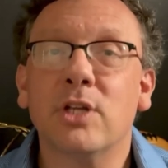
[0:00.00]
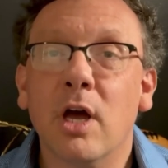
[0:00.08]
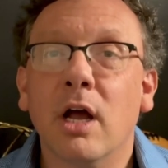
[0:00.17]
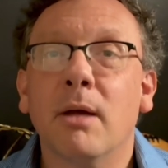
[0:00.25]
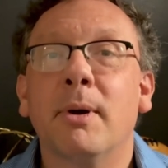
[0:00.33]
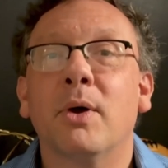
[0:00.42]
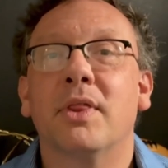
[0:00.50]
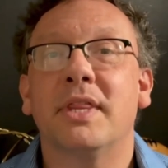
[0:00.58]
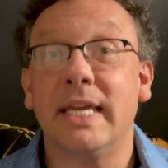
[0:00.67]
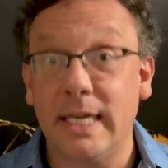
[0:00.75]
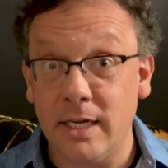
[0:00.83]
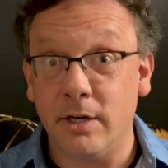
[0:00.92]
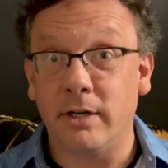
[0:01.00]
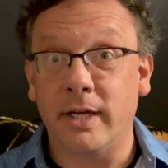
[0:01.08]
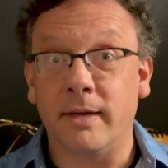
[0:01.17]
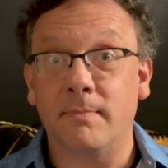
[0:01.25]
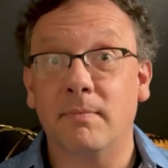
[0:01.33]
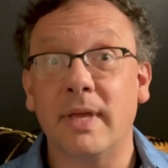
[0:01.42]
talk about the
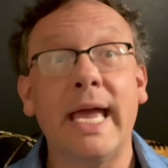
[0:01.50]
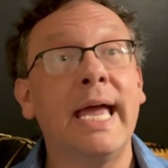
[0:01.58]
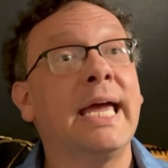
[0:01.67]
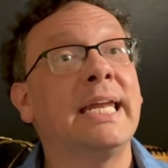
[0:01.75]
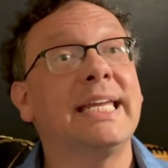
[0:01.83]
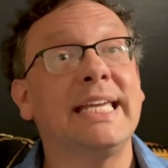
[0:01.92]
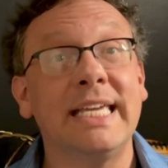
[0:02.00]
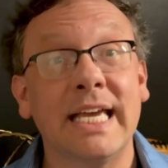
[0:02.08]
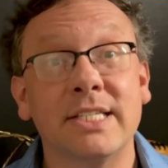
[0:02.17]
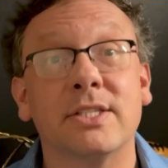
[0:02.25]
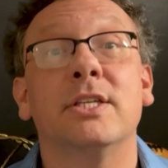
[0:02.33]
internet. And yes,